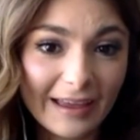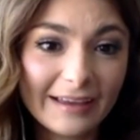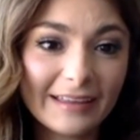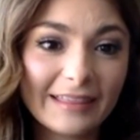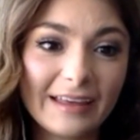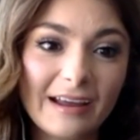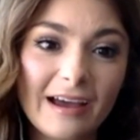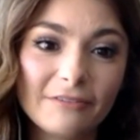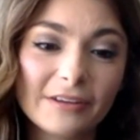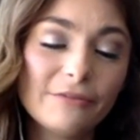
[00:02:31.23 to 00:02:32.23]
thing that
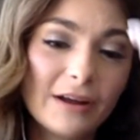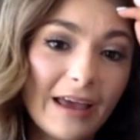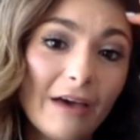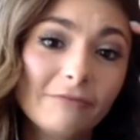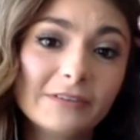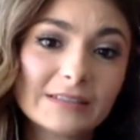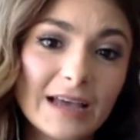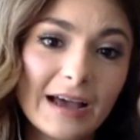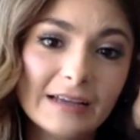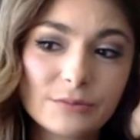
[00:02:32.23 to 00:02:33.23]
I really want to
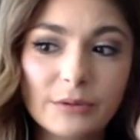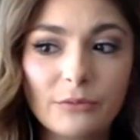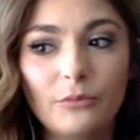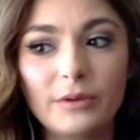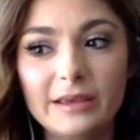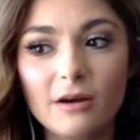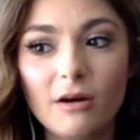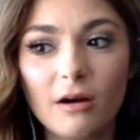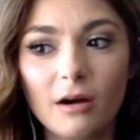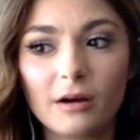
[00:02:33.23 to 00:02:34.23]
emphasize when we
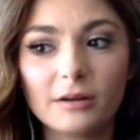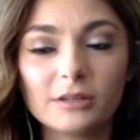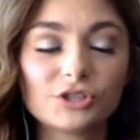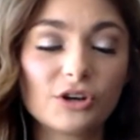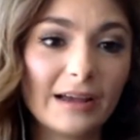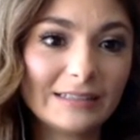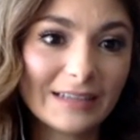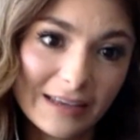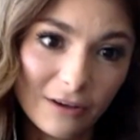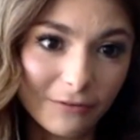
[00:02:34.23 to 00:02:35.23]
are trying
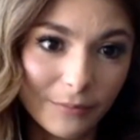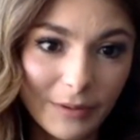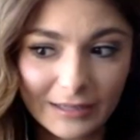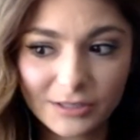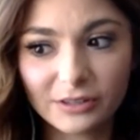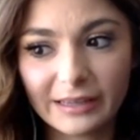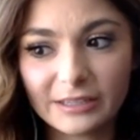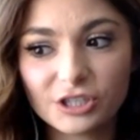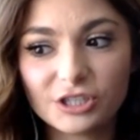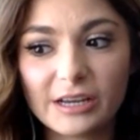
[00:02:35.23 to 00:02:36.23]
to heal from past
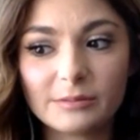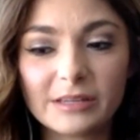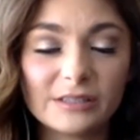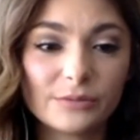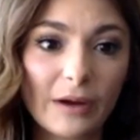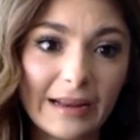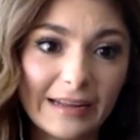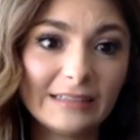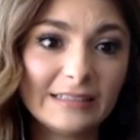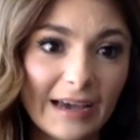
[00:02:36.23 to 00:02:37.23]
relationships is
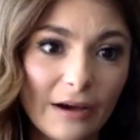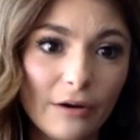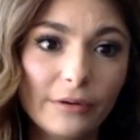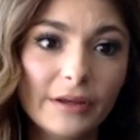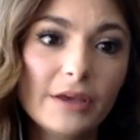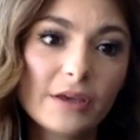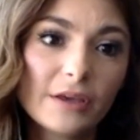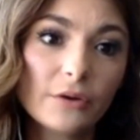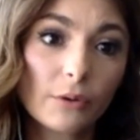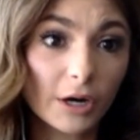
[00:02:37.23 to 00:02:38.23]
writing down
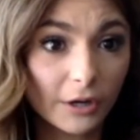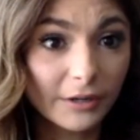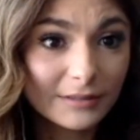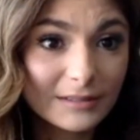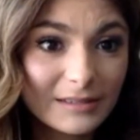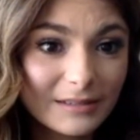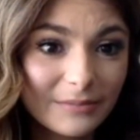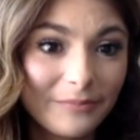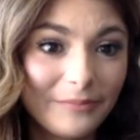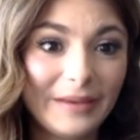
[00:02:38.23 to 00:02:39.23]
your hurts,
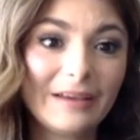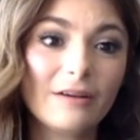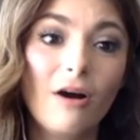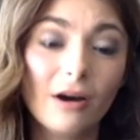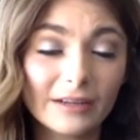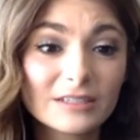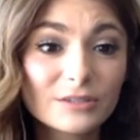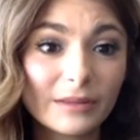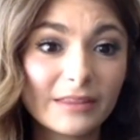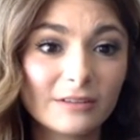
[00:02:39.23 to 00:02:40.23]
being
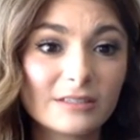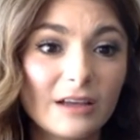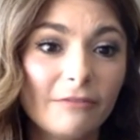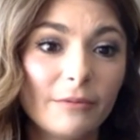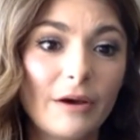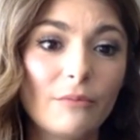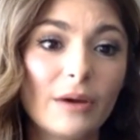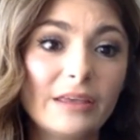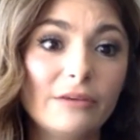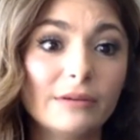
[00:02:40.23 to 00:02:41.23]
honest with yourself about
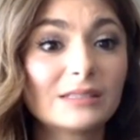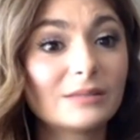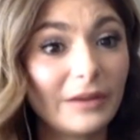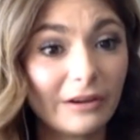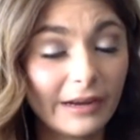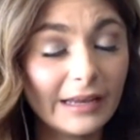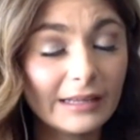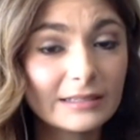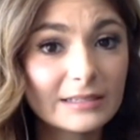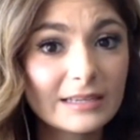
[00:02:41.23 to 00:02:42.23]
what you
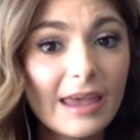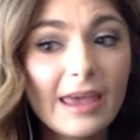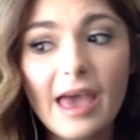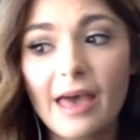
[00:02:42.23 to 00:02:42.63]
experienced.